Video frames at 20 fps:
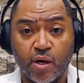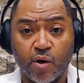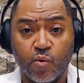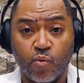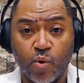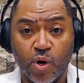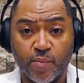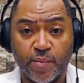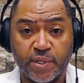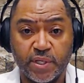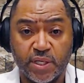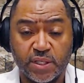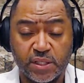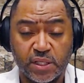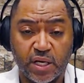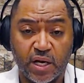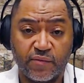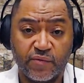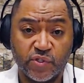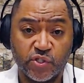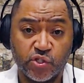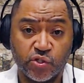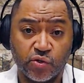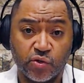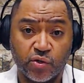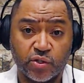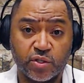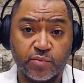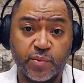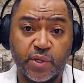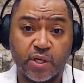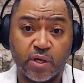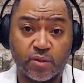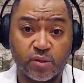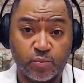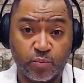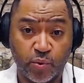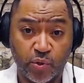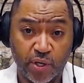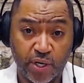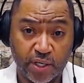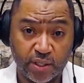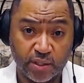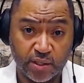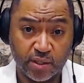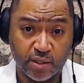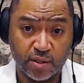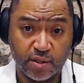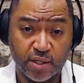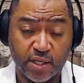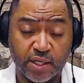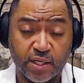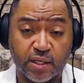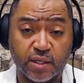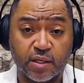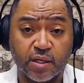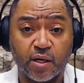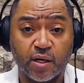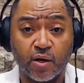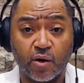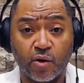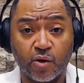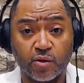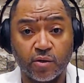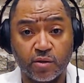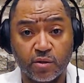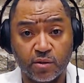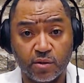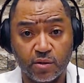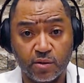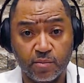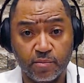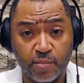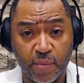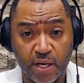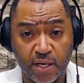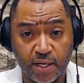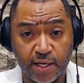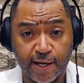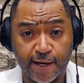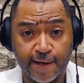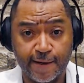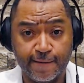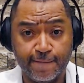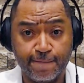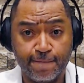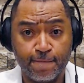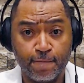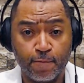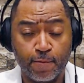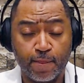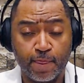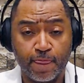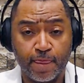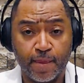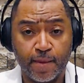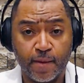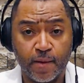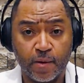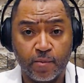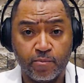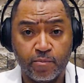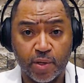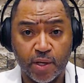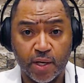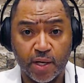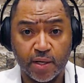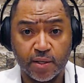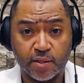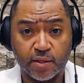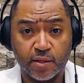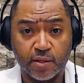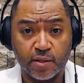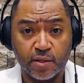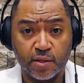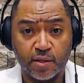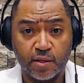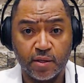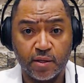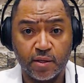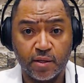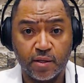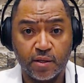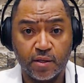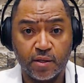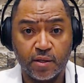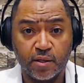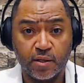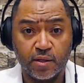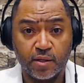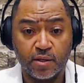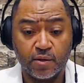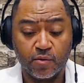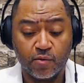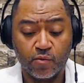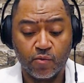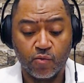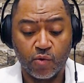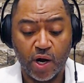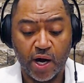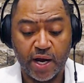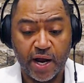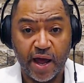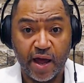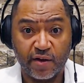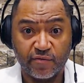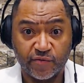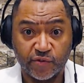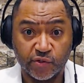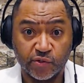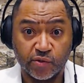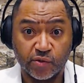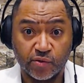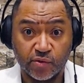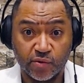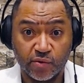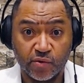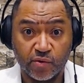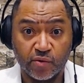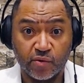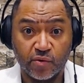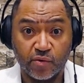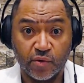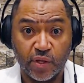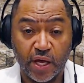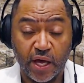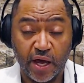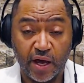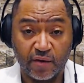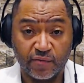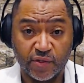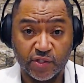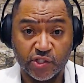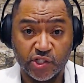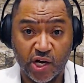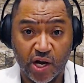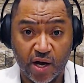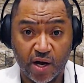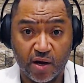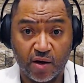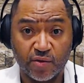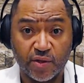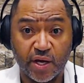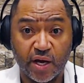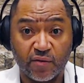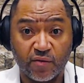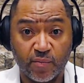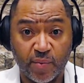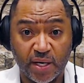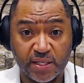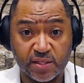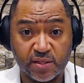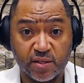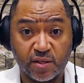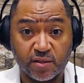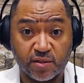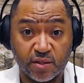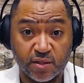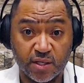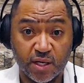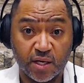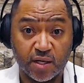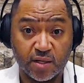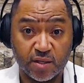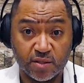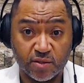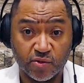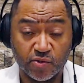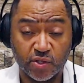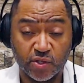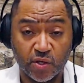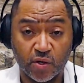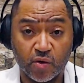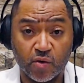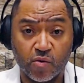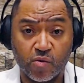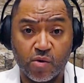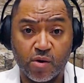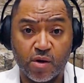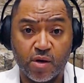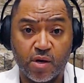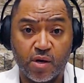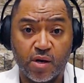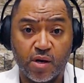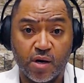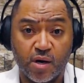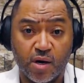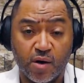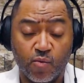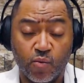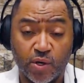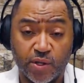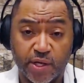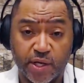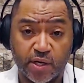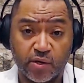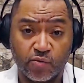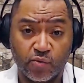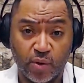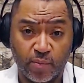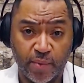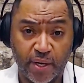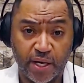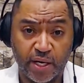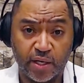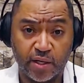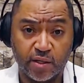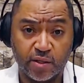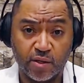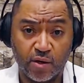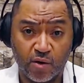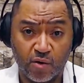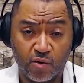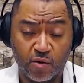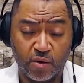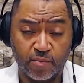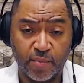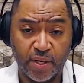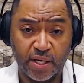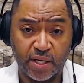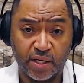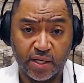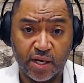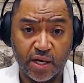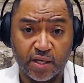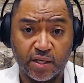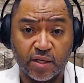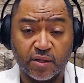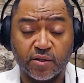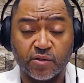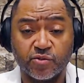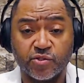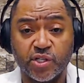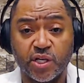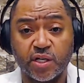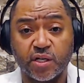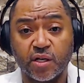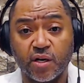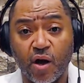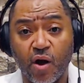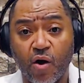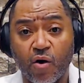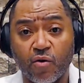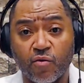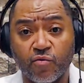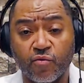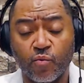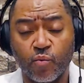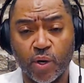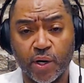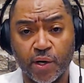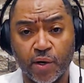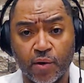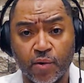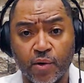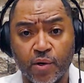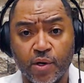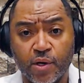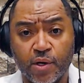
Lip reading: a woman doesn't have insurance and becomes pregnant, they can get on Medicaid. But right after they have the child, they have about 60 days or so where they can remain on Medicaid and they're taken off. Well,